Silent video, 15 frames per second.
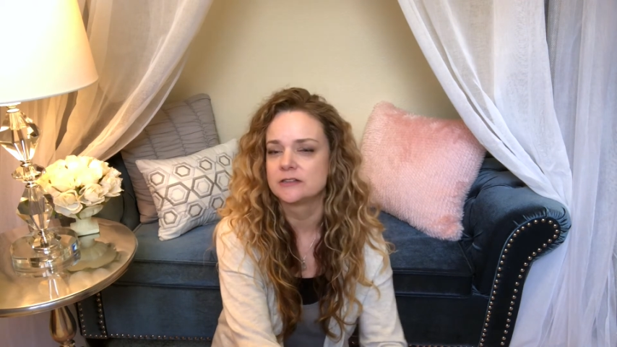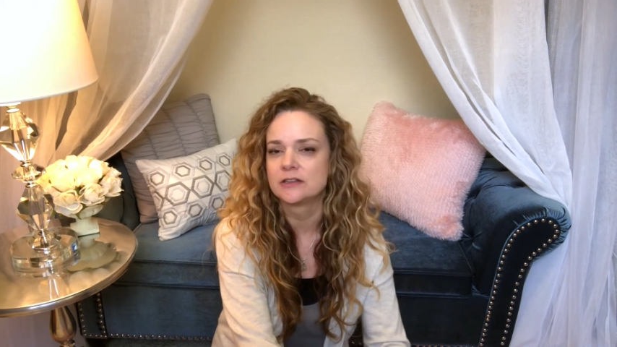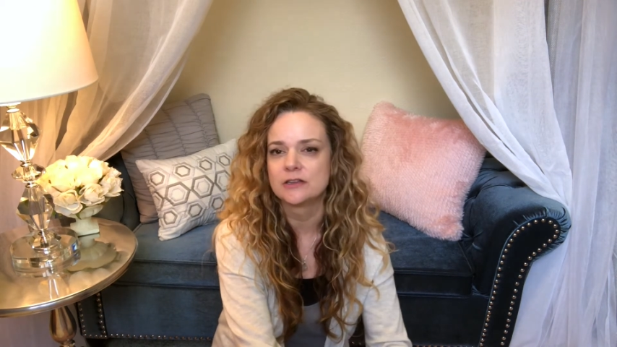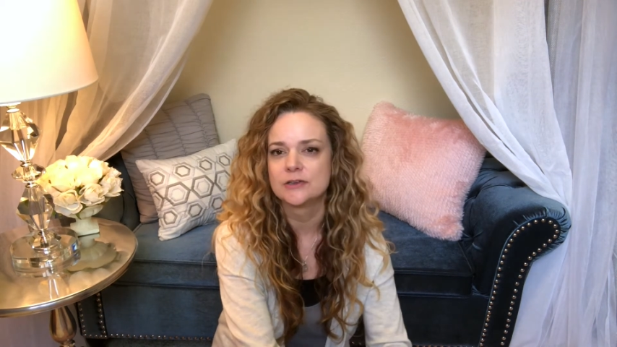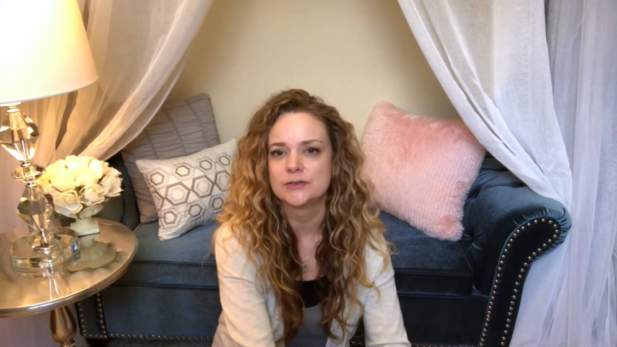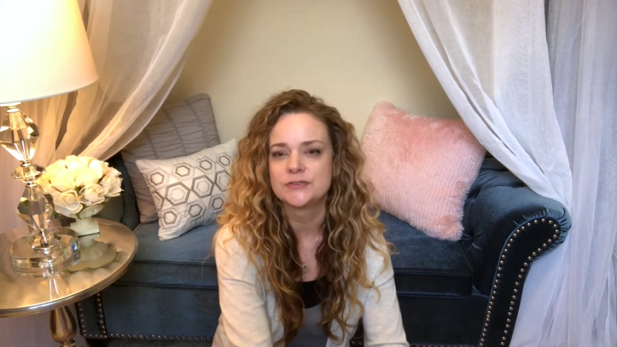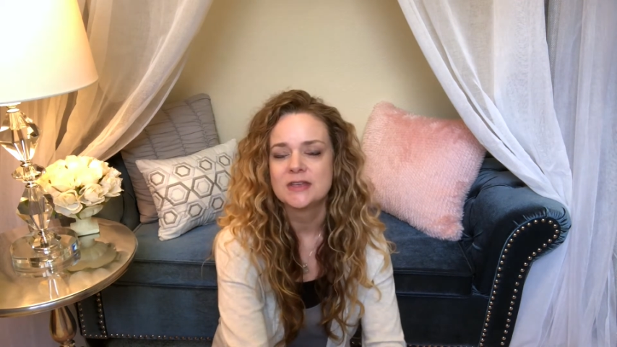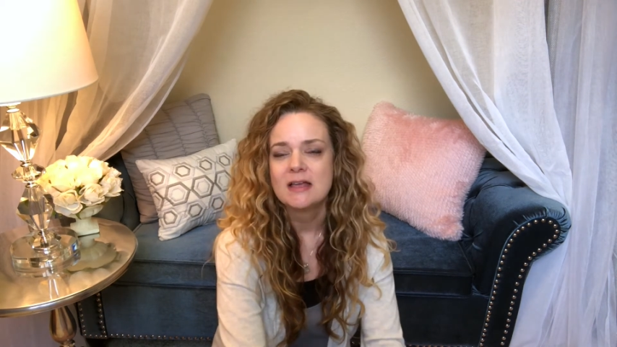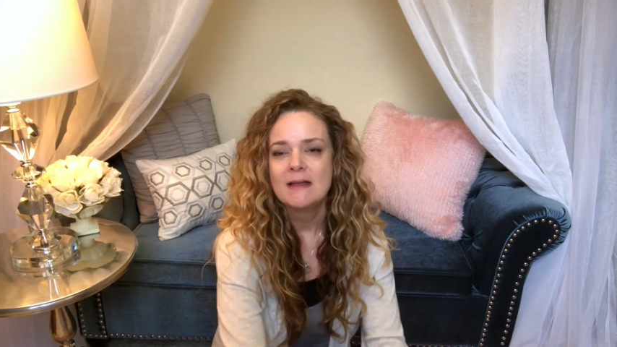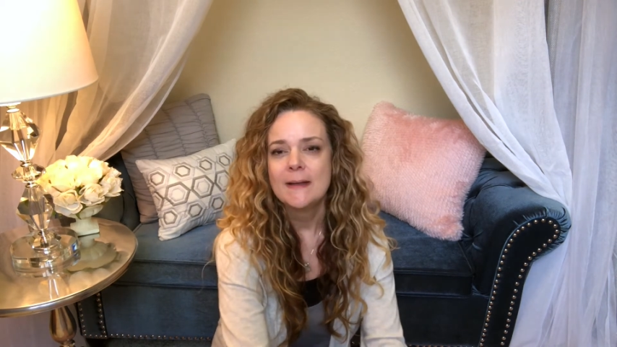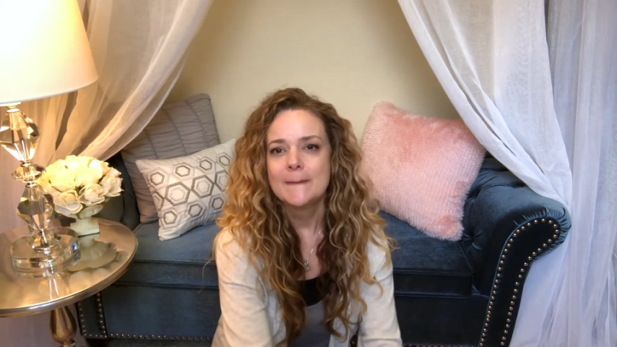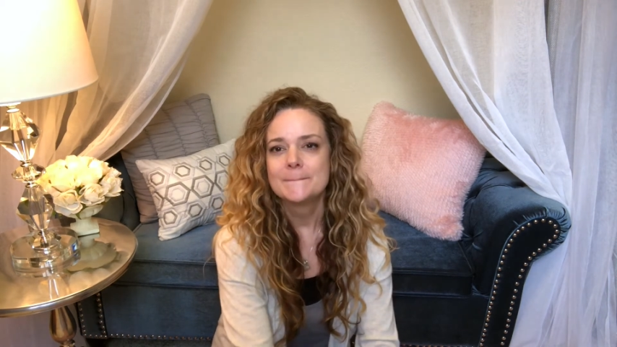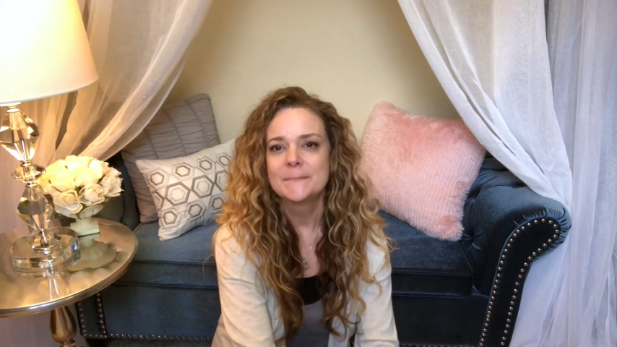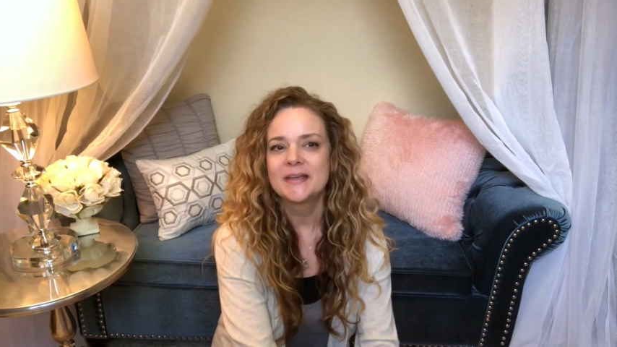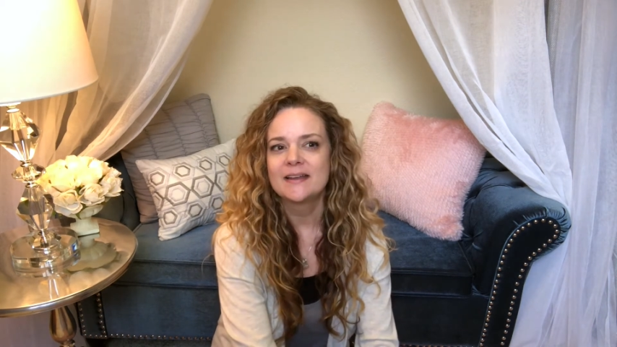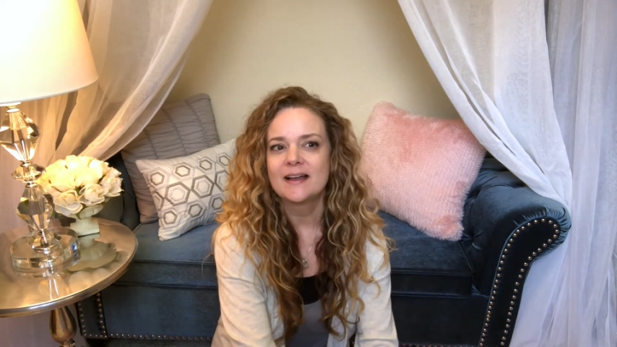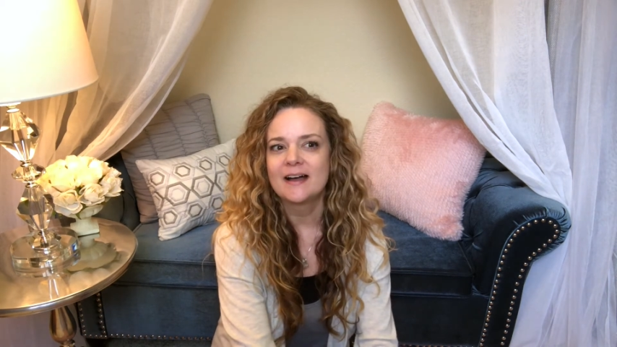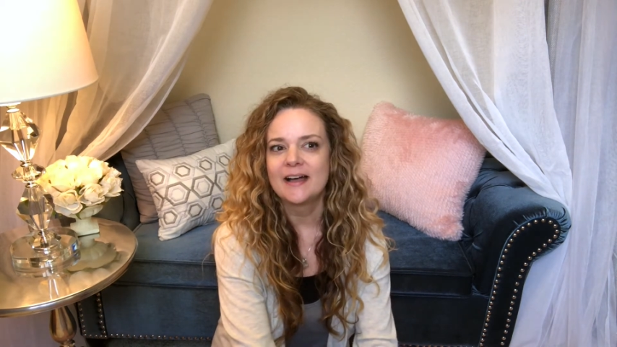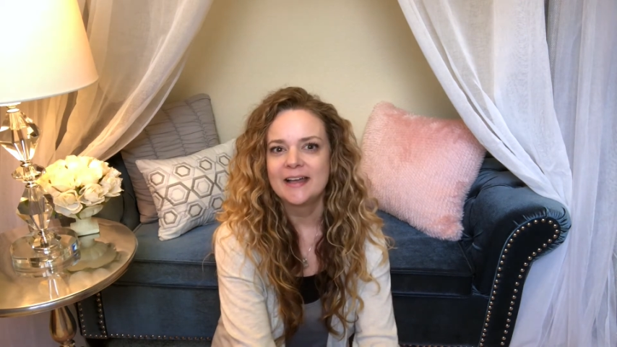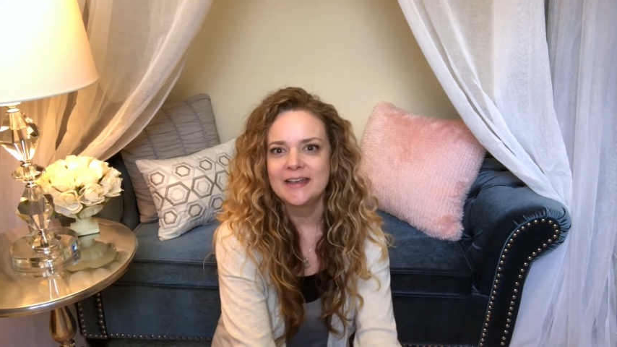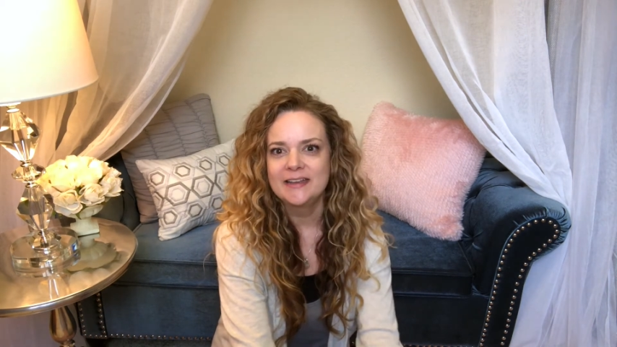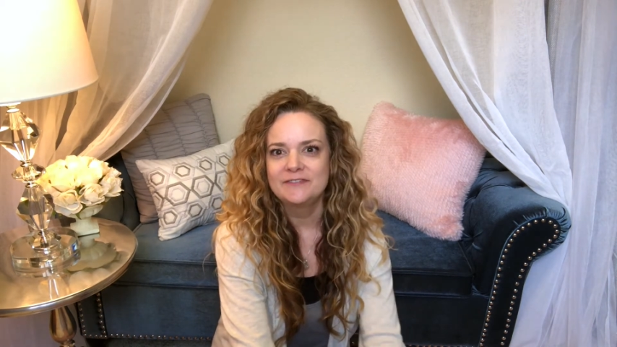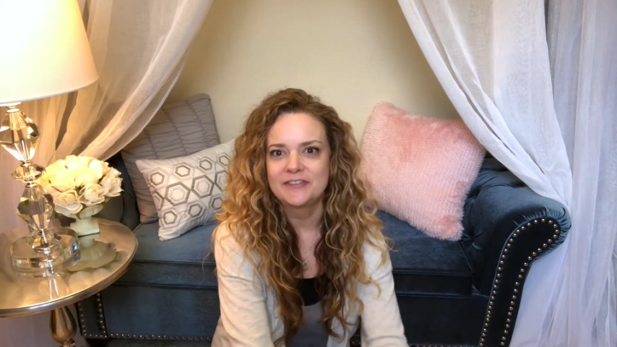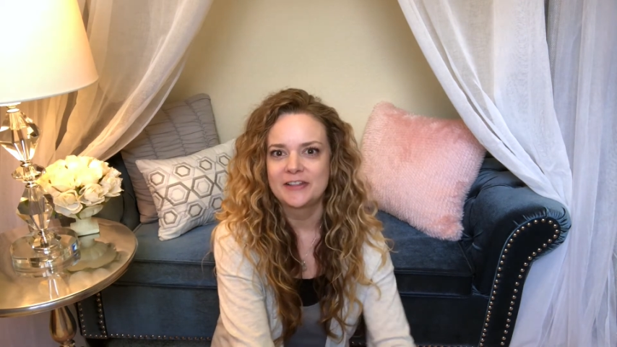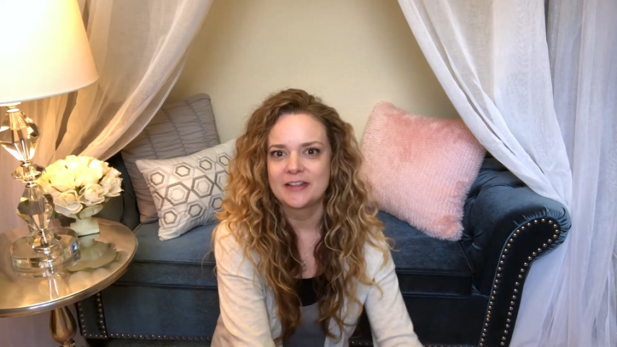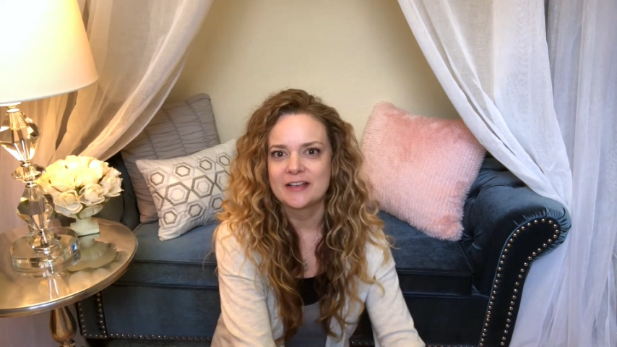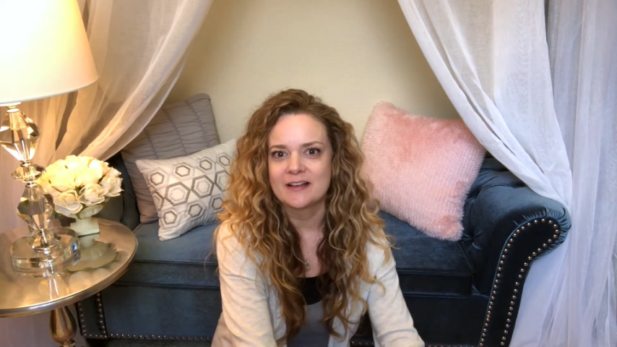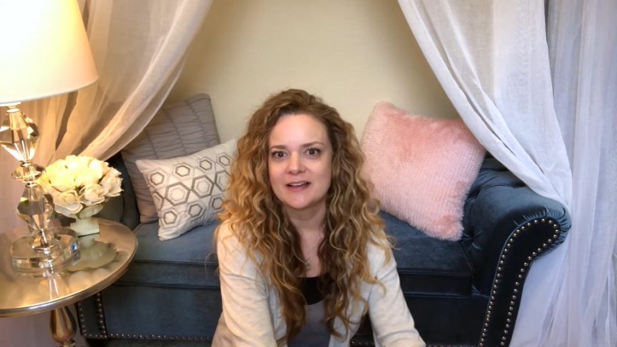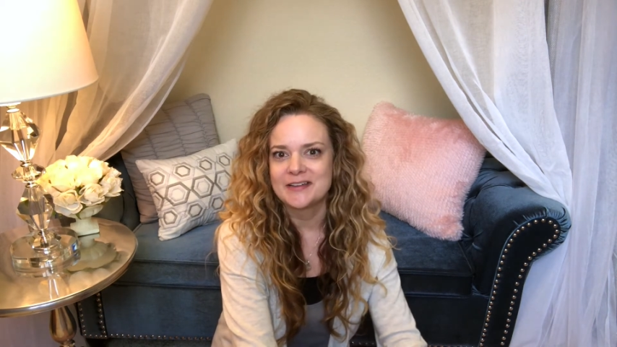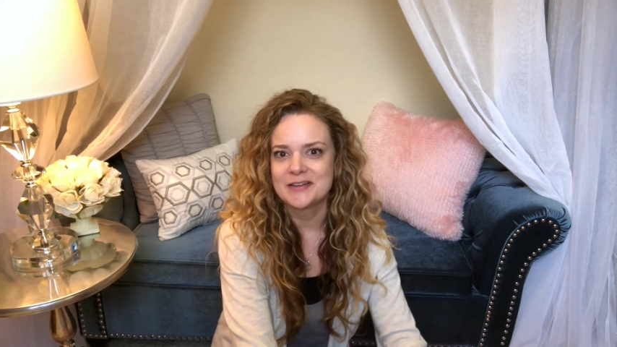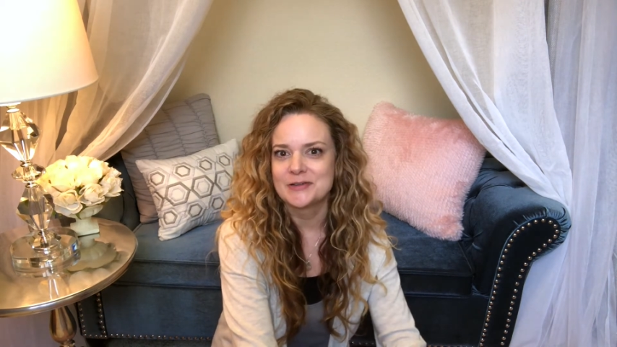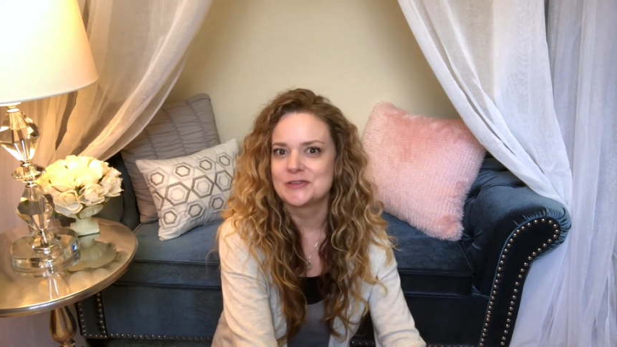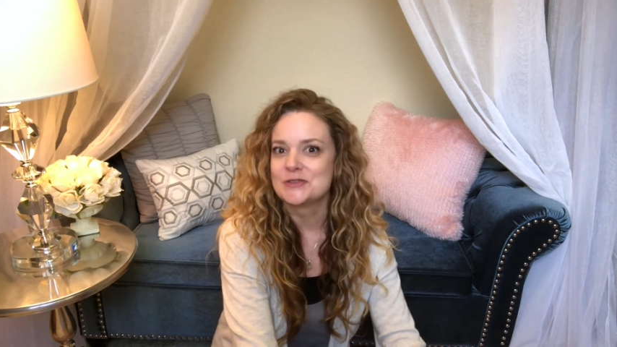clothes. But I felt like I got